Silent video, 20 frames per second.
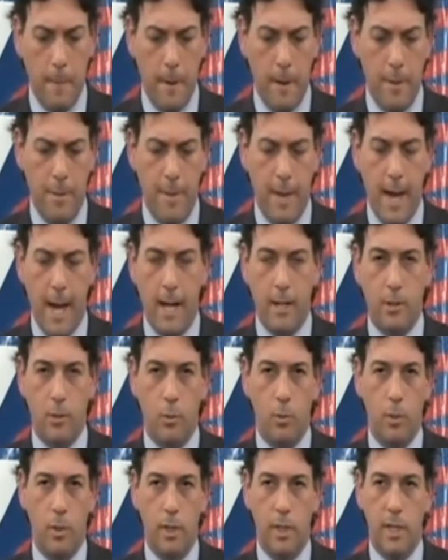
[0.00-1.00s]
uh, that
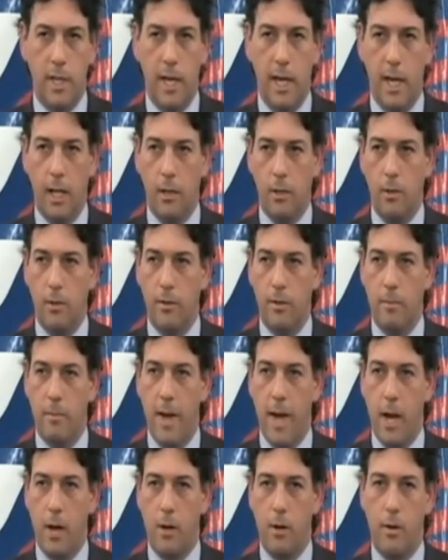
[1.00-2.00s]
would handle the
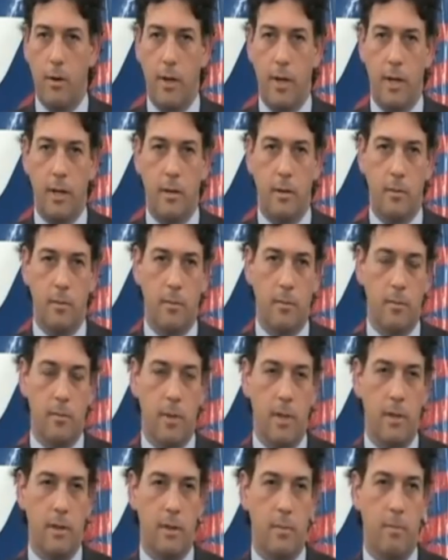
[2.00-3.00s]
matter in,
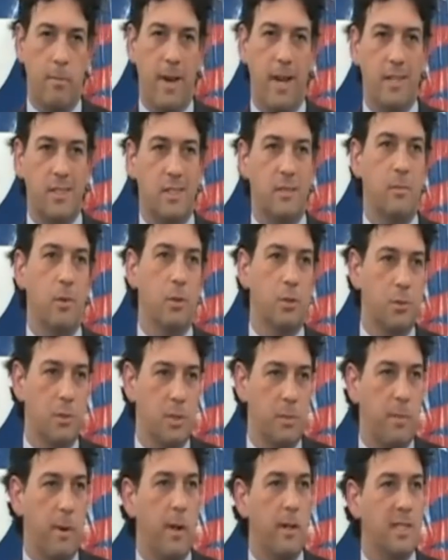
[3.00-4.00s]
in the best, most
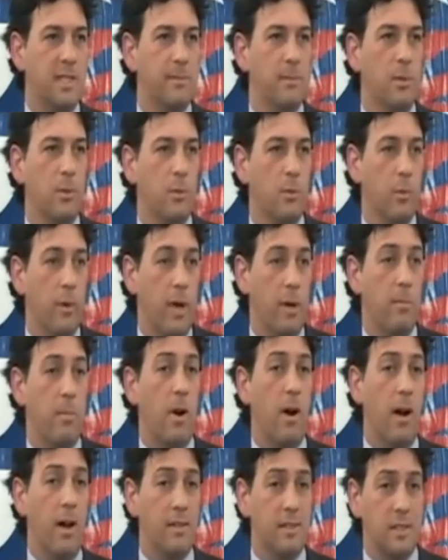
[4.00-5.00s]
responsible way
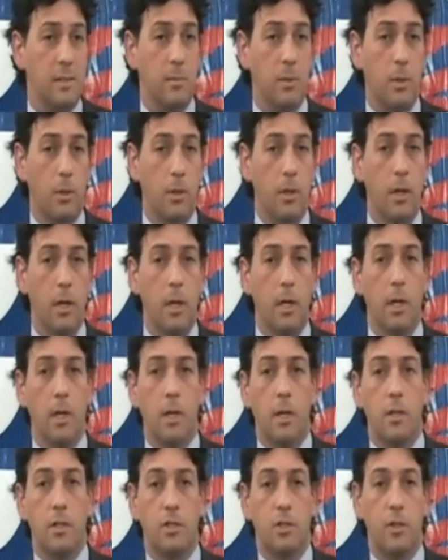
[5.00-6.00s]
possible
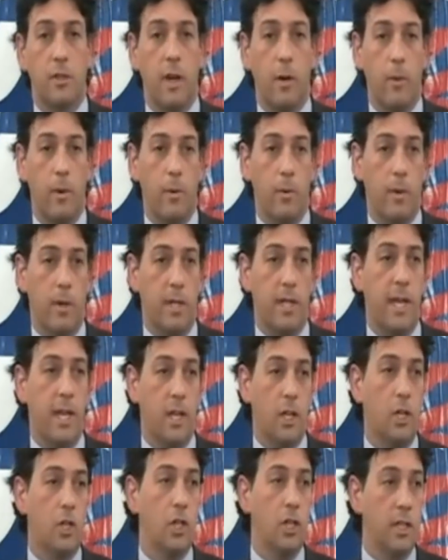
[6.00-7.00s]
so that we could get
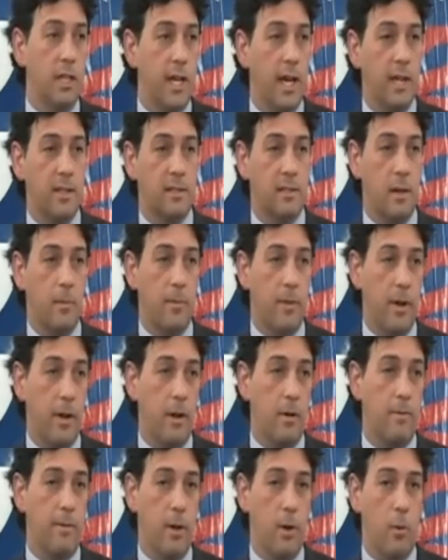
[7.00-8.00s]
a good case up
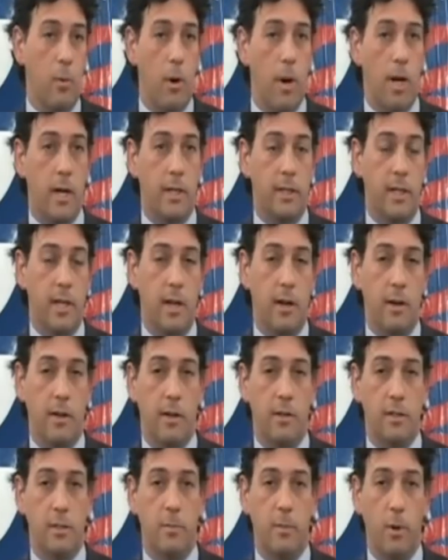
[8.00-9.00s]
there if they wanted to hear
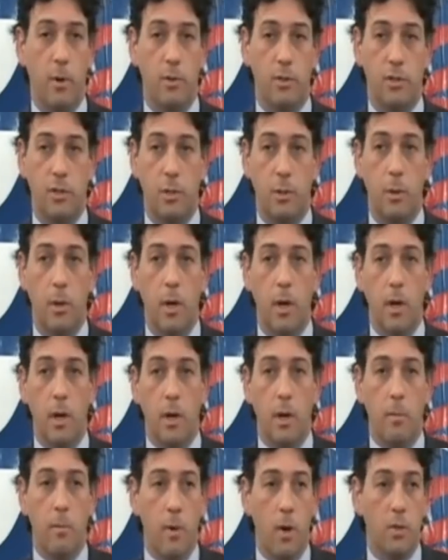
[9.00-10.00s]
it, as opposed to
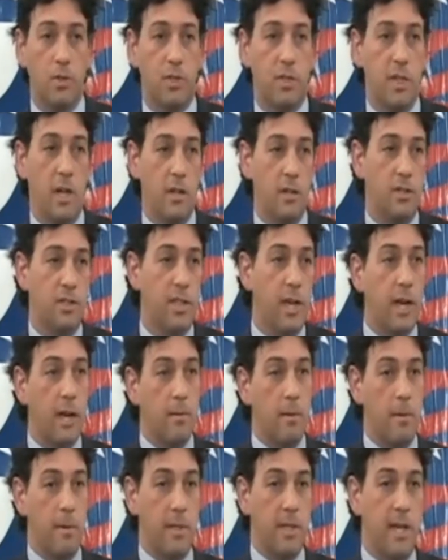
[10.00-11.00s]
most of the other
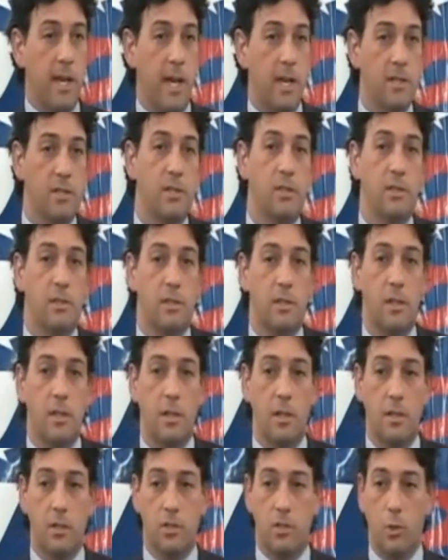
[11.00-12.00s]
Second Amendment cases
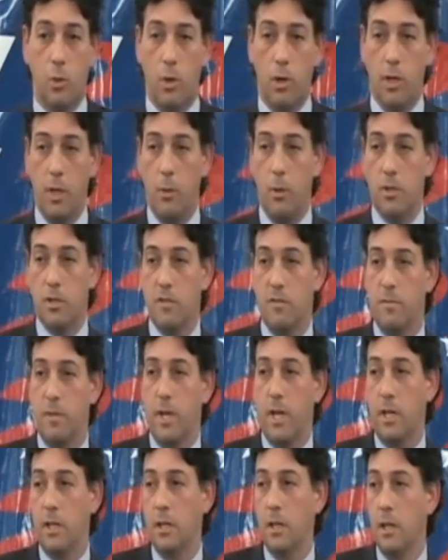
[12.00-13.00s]
uh, historically, which have
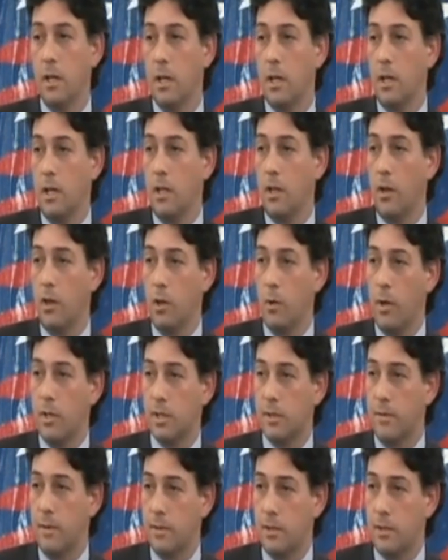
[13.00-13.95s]
been, you know, U.S.